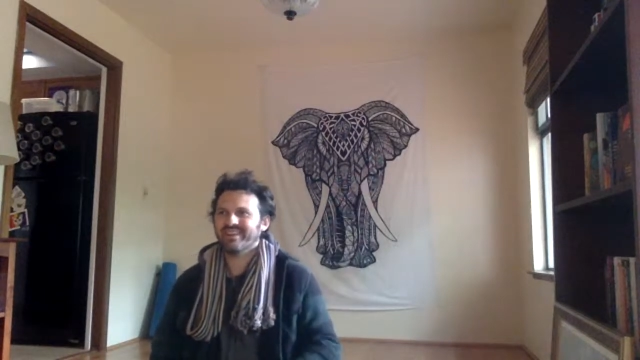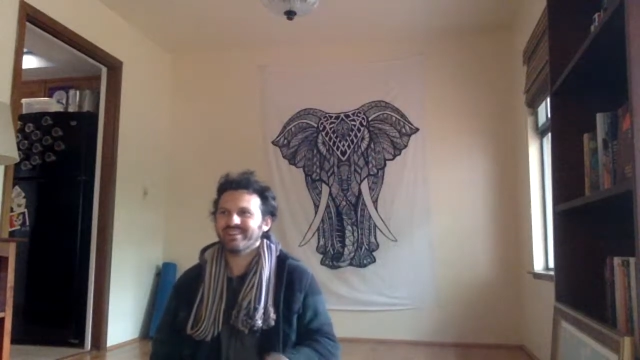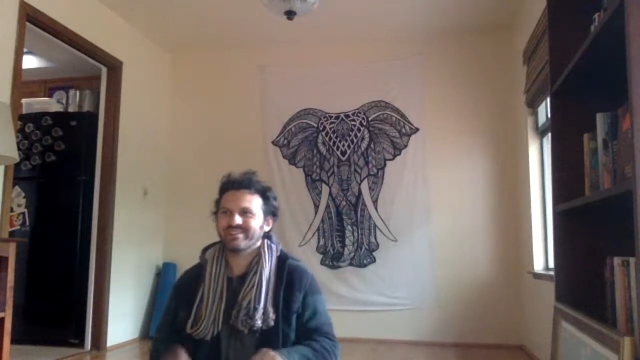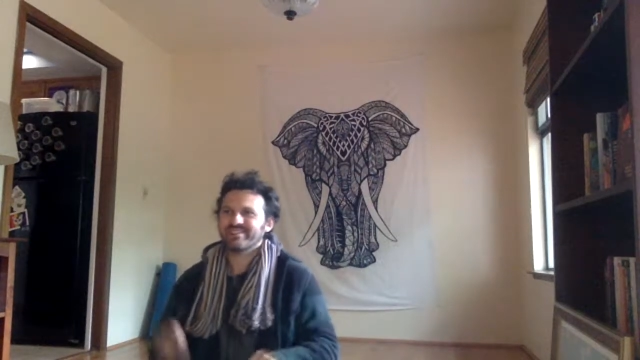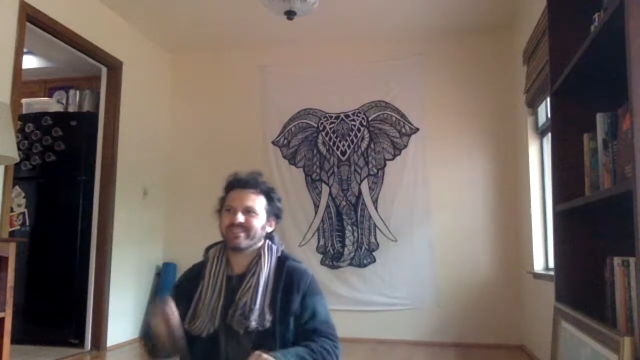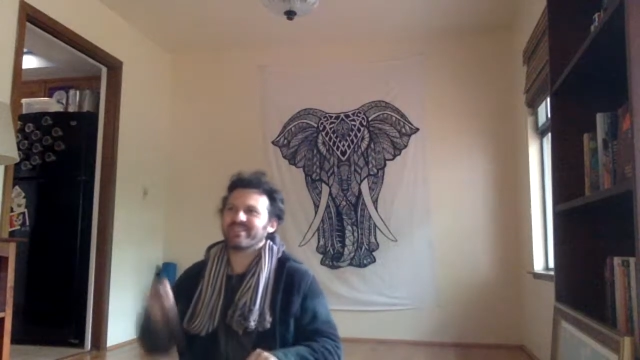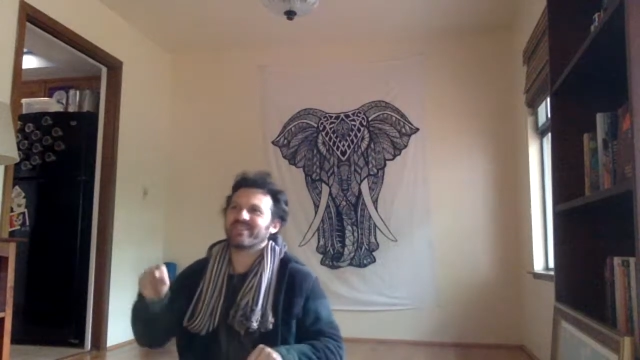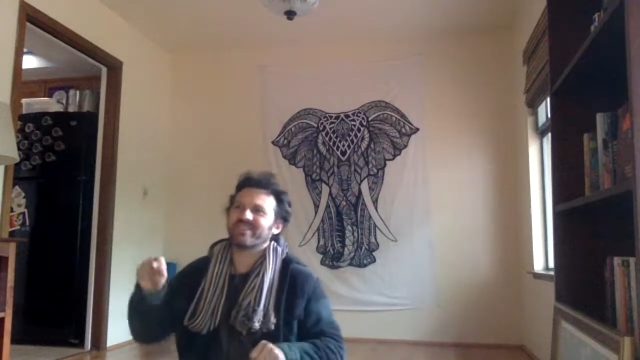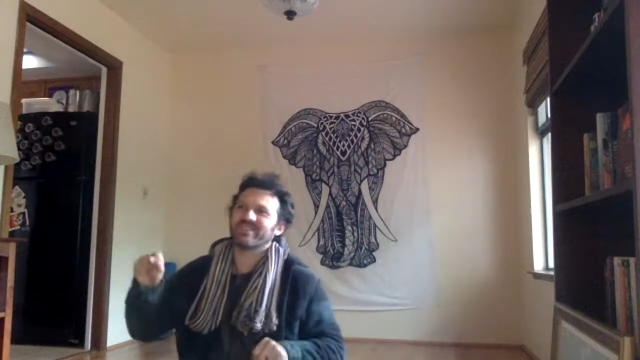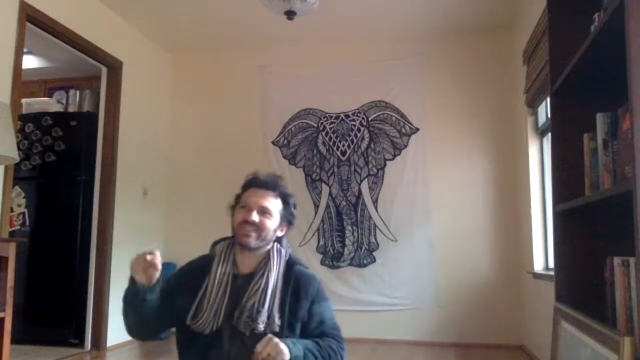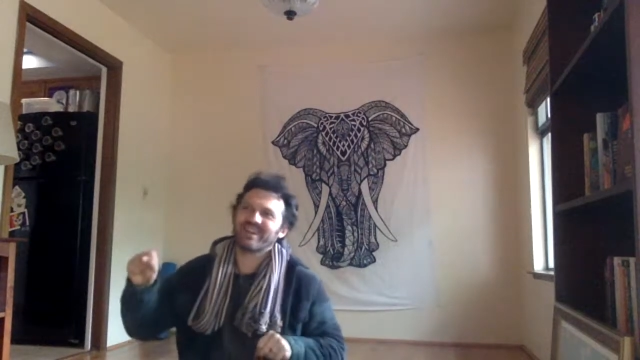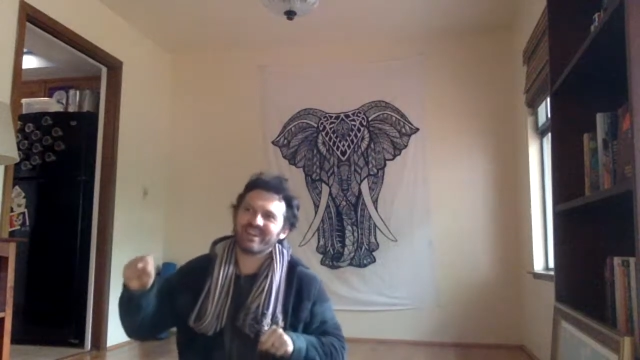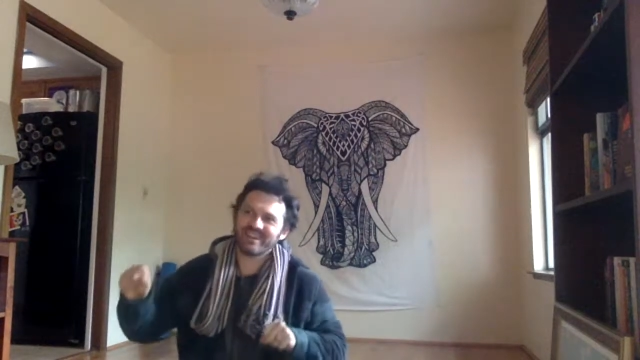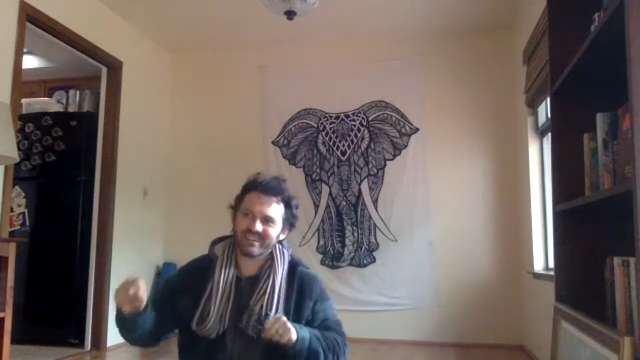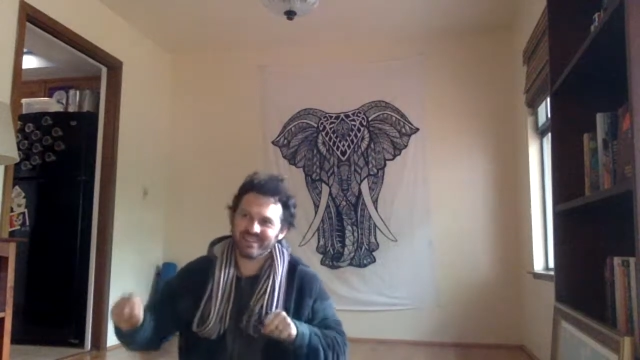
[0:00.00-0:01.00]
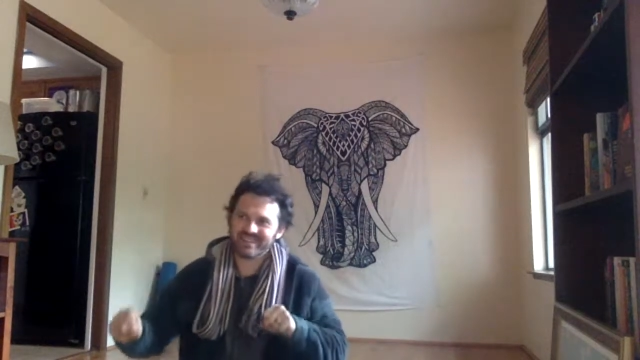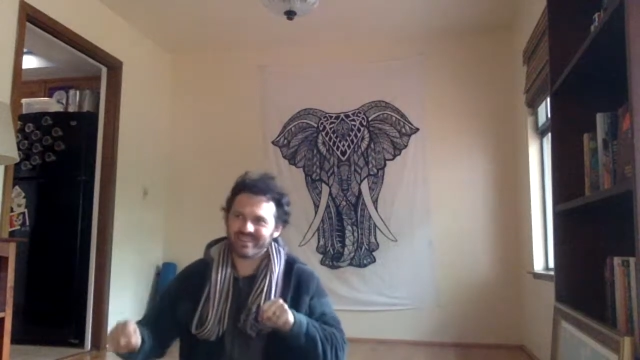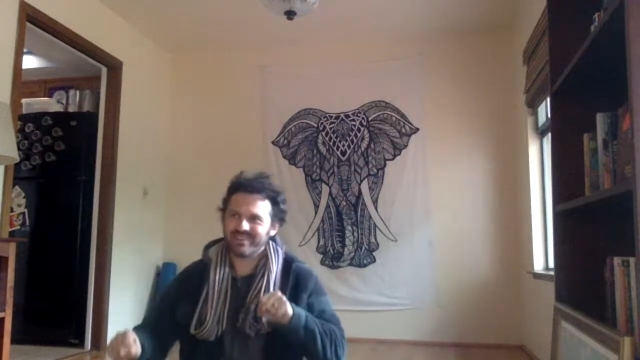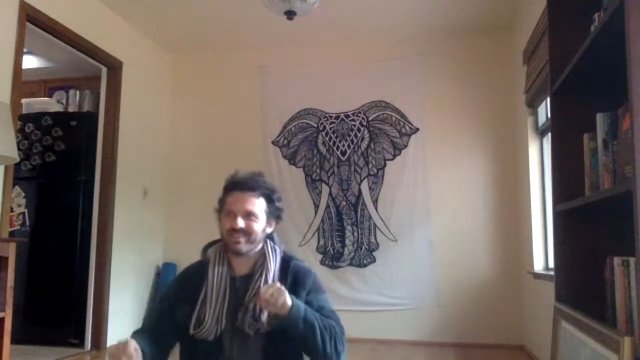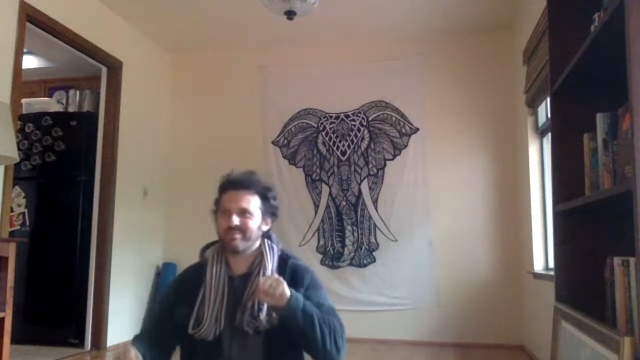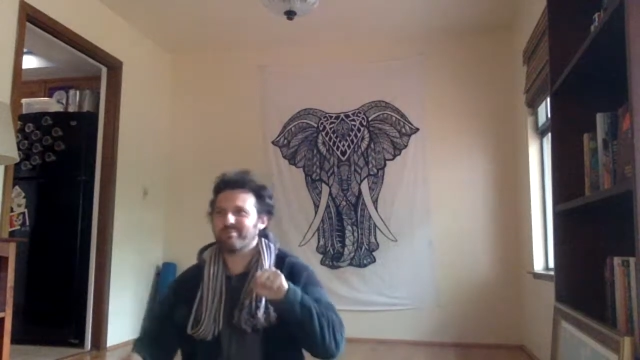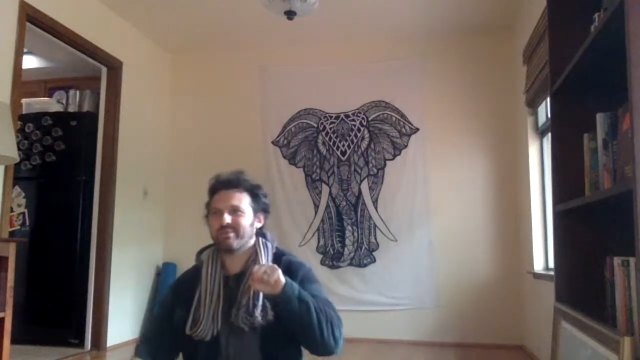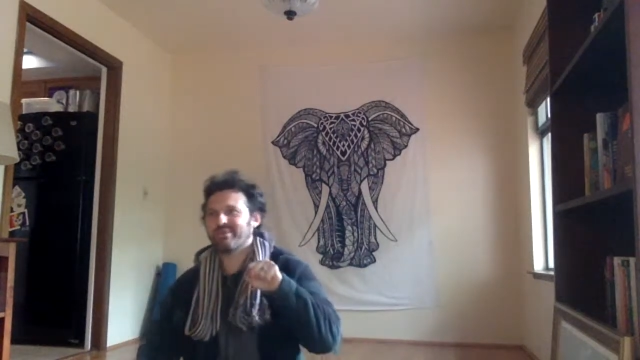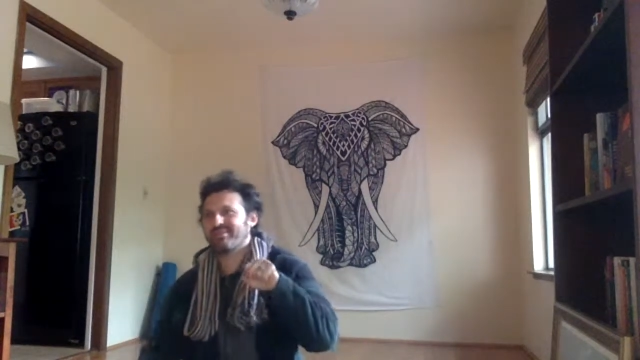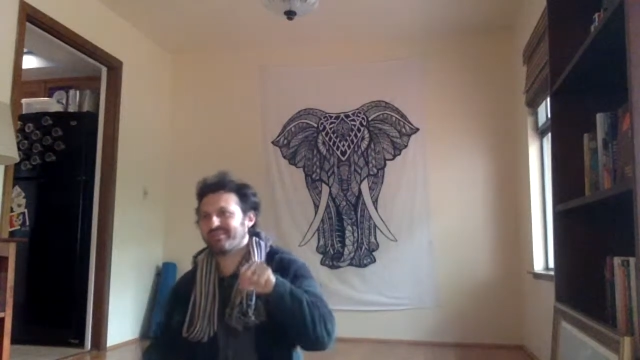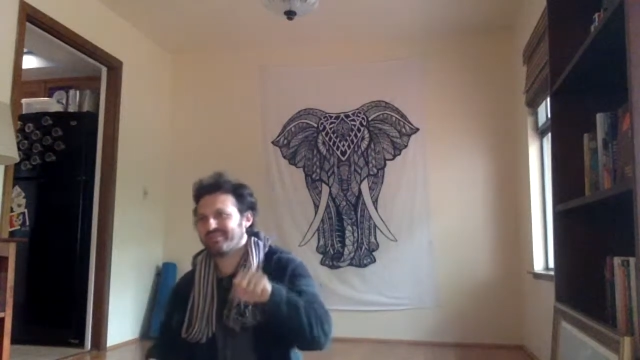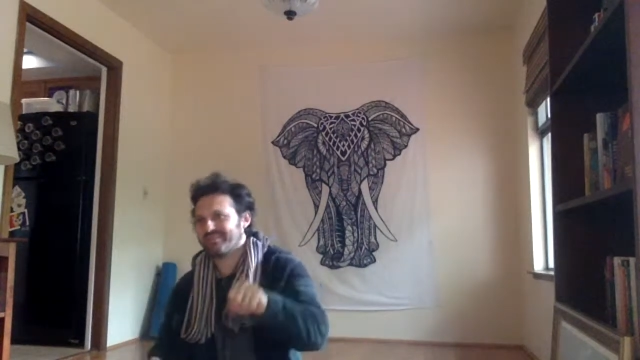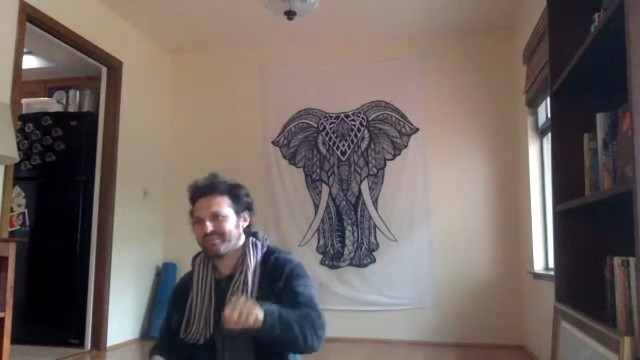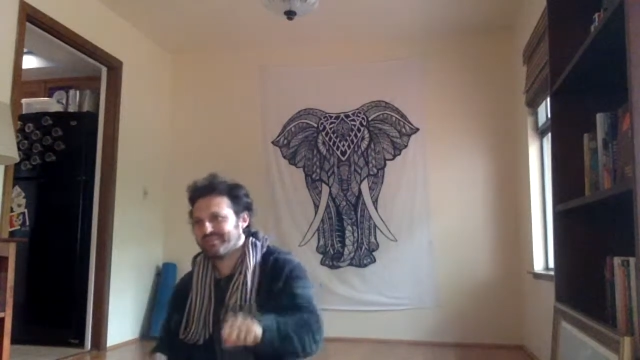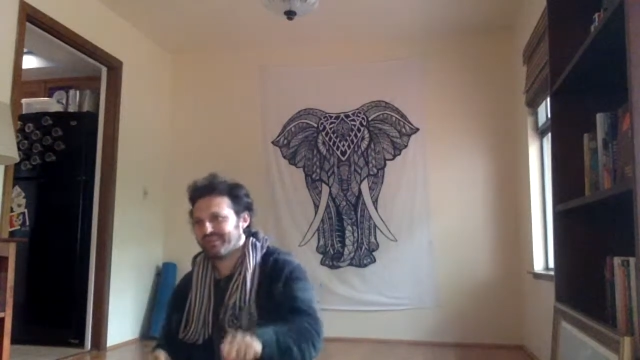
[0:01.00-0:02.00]
So you're grinding on the
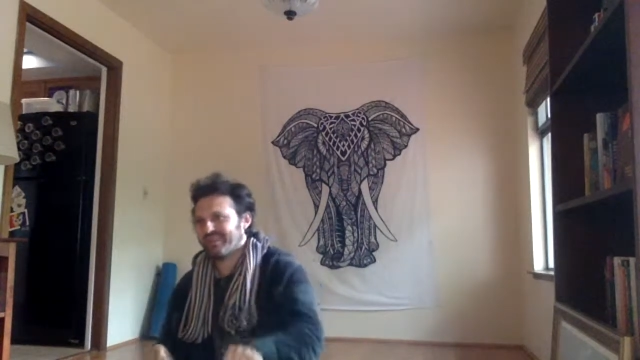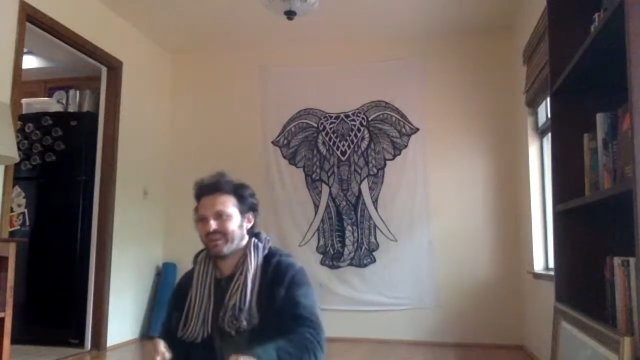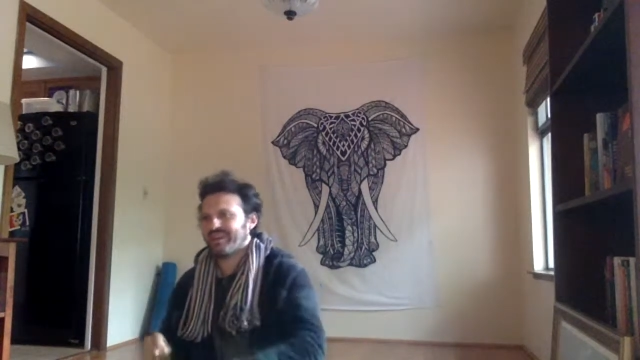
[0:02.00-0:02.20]
pedals,